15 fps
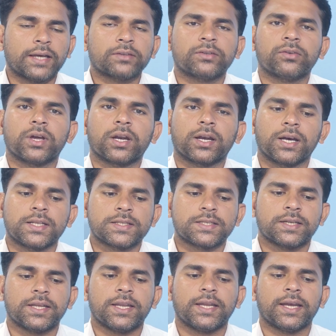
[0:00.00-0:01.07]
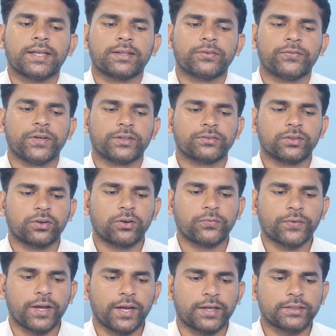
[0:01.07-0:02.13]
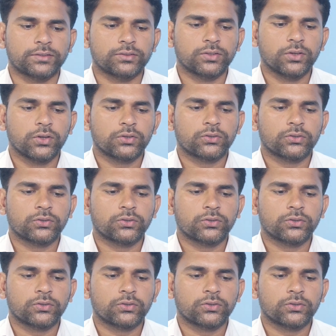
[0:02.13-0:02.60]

x you are considering as a function of x.